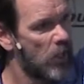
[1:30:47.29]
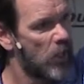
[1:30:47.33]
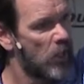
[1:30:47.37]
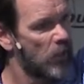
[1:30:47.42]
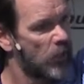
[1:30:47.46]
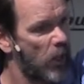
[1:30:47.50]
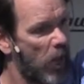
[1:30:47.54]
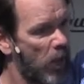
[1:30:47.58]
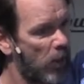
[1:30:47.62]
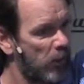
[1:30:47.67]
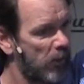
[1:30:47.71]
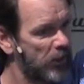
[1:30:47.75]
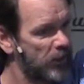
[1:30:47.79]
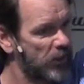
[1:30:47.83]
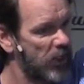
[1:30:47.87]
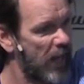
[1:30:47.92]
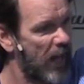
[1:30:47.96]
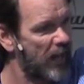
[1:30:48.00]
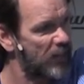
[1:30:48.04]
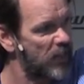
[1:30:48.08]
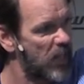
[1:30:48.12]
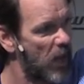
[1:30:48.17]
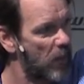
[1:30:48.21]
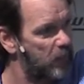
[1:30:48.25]
the only reason he
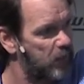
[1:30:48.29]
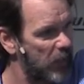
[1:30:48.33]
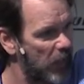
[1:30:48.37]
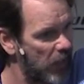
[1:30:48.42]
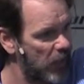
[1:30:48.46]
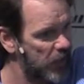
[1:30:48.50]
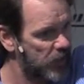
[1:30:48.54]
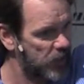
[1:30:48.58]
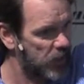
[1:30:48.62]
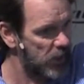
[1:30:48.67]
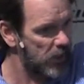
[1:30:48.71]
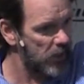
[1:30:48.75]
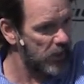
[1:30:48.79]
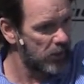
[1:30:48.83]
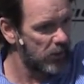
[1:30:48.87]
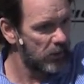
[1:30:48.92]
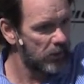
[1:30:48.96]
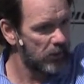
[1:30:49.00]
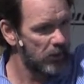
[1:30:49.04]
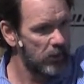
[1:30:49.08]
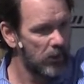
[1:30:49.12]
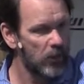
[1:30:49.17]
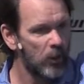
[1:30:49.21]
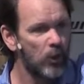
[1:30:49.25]
had the ability,
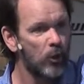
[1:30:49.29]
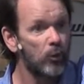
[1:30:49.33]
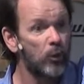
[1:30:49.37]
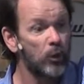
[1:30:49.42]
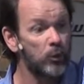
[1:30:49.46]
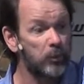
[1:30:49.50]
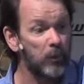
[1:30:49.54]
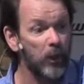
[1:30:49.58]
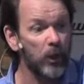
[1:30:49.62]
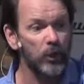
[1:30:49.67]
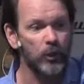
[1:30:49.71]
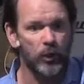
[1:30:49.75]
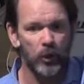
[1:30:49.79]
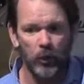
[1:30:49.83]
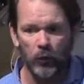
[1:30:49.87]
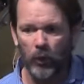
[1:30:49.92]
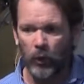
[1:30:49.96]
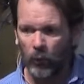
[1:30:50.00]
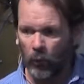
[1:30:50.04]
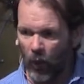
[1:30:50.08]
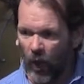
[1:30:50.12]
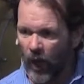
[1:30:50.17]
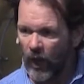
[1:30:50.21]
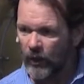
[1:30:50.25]
was because who he
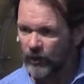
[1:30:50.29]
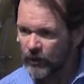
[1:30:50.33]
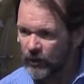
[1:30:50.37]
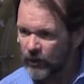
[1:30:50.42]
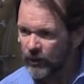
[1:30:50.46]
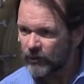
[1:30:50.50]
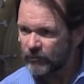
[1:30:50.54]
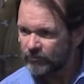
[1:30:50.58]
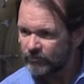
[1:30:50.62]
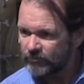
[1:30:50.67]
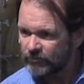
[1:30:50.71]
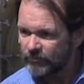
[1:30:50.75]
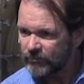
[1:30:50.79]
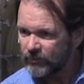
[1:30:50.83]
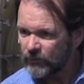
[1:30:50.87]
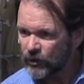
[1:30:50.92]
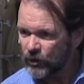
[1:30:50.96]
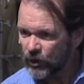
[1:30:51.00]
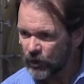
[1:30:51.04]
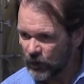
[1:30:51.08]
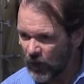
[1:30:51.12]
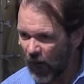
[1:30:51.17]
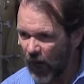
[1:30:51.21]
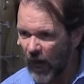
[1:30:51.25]
was
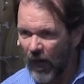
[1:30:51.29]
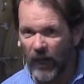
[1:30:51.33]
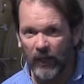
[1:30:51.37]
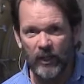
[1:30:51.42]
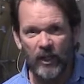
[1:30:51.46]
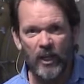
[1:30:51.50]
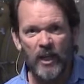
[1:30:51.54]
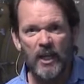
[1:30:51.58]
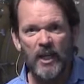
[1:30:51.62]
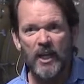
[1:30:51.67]
to God.